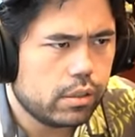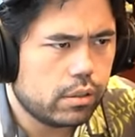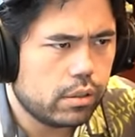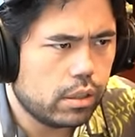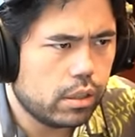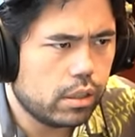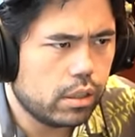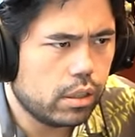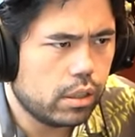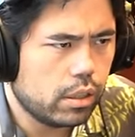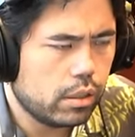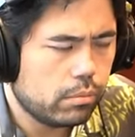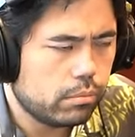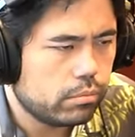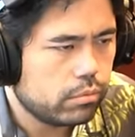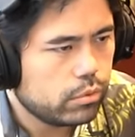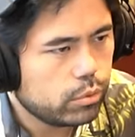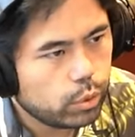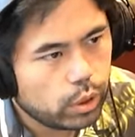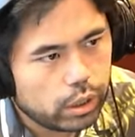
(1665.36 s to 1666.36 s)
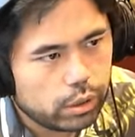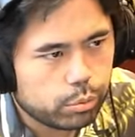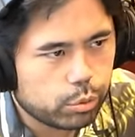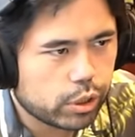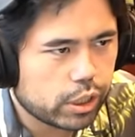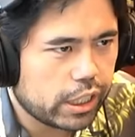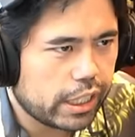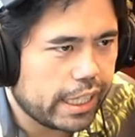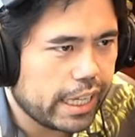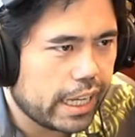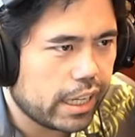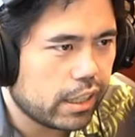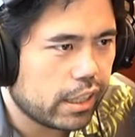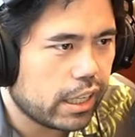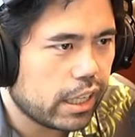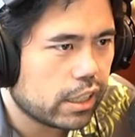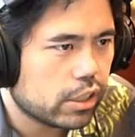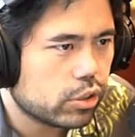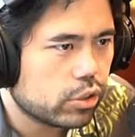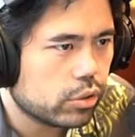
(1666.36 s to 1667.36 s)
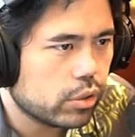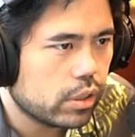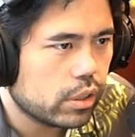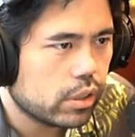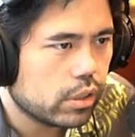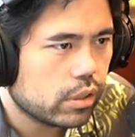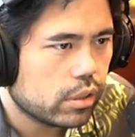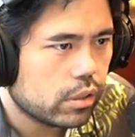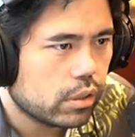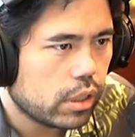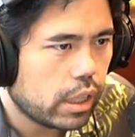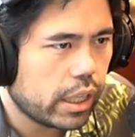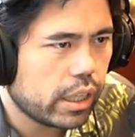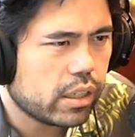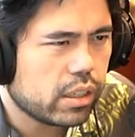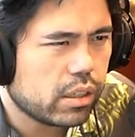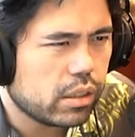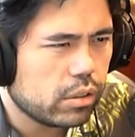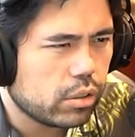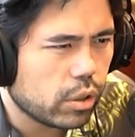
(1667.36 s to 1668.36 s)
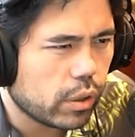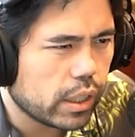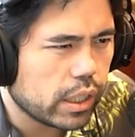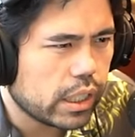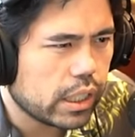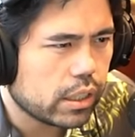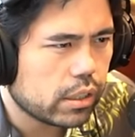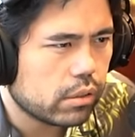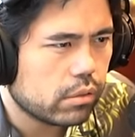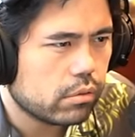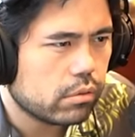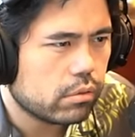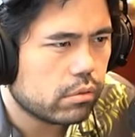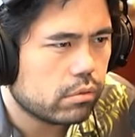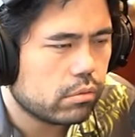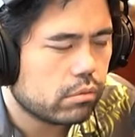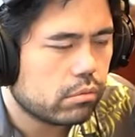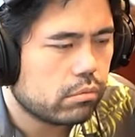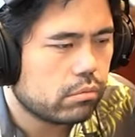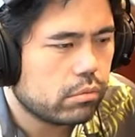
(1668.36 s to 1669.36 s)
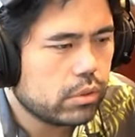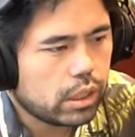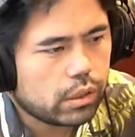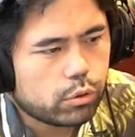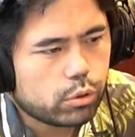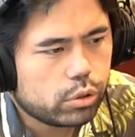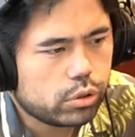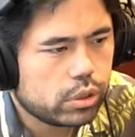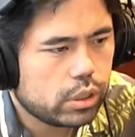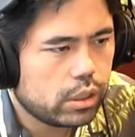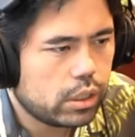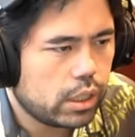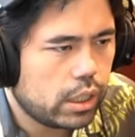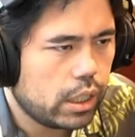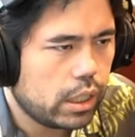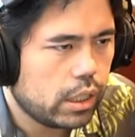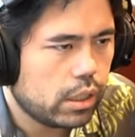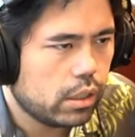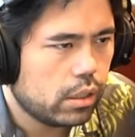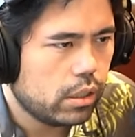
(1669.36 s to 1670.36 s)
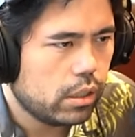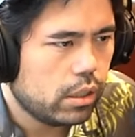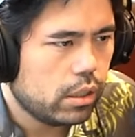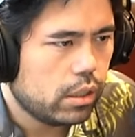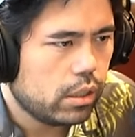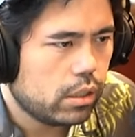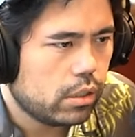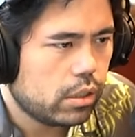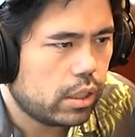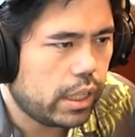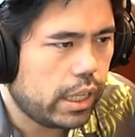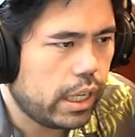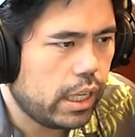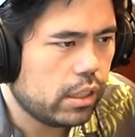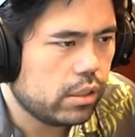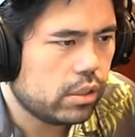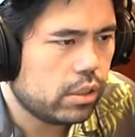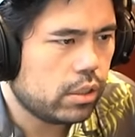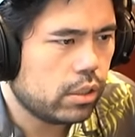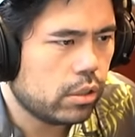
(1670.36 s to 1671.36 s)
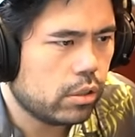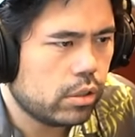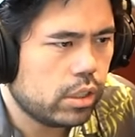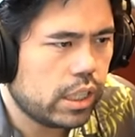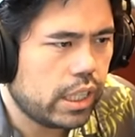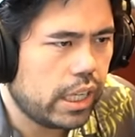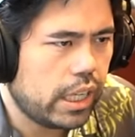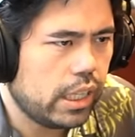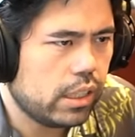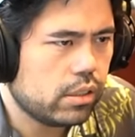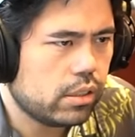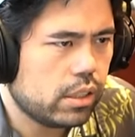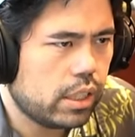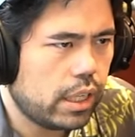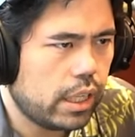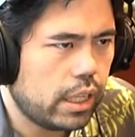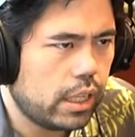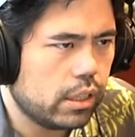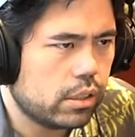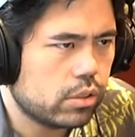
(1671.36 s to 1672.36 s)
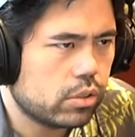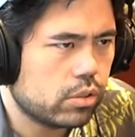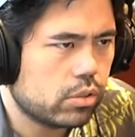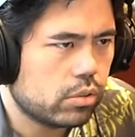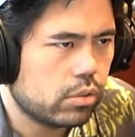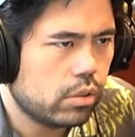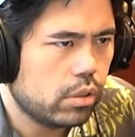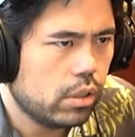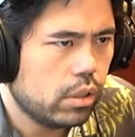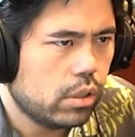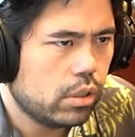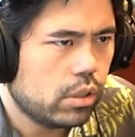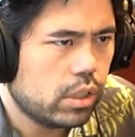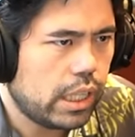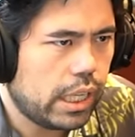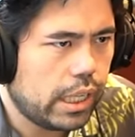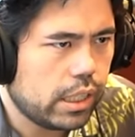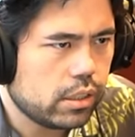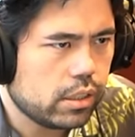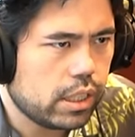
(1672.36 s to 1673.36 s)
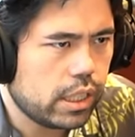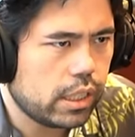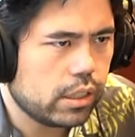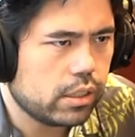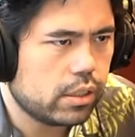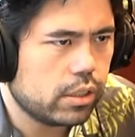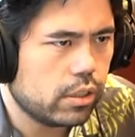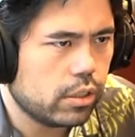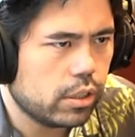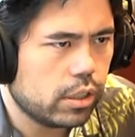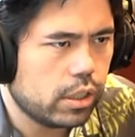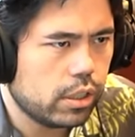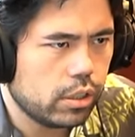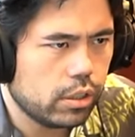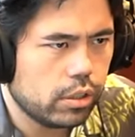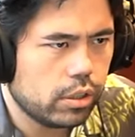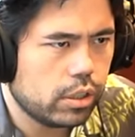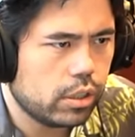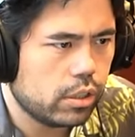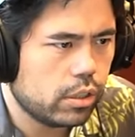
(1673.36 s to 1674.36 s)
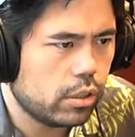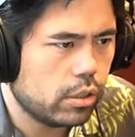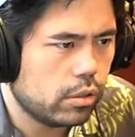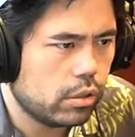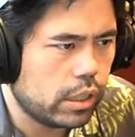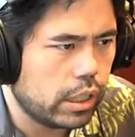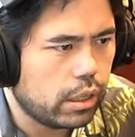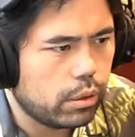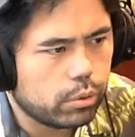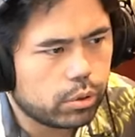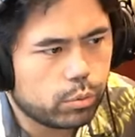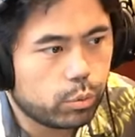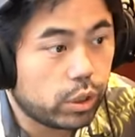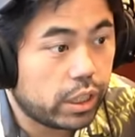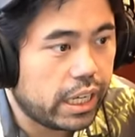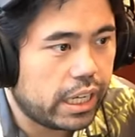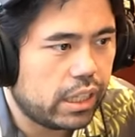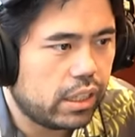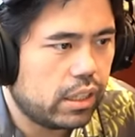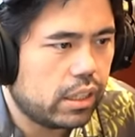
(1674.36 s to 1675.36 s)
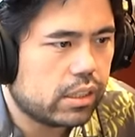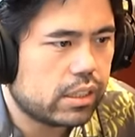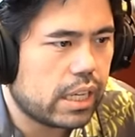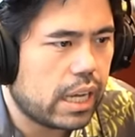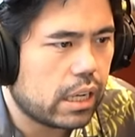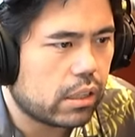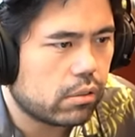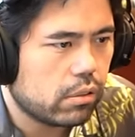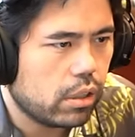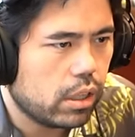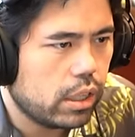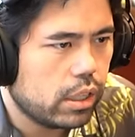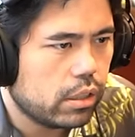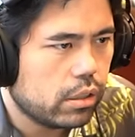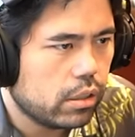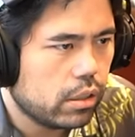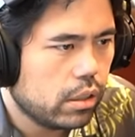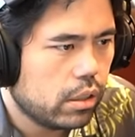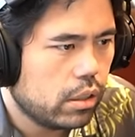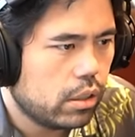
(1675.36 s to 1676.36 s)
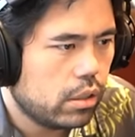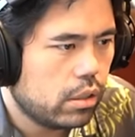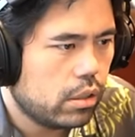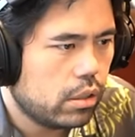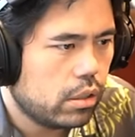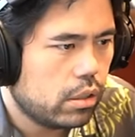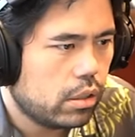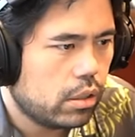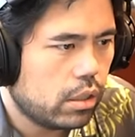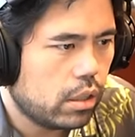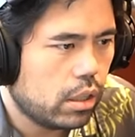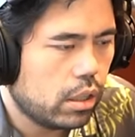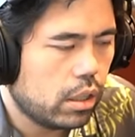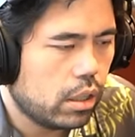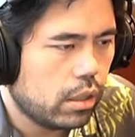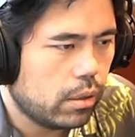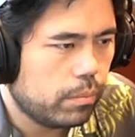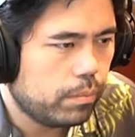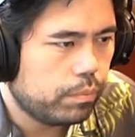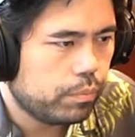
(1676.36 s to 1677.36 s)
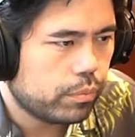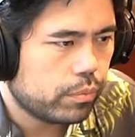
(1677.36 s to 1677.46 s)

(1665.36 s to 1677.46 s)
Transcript: um well we're gonna get it actually I no I can't yeah of course I take takes here takes takes takes takes here here here yeah we're, we're getting the exact line um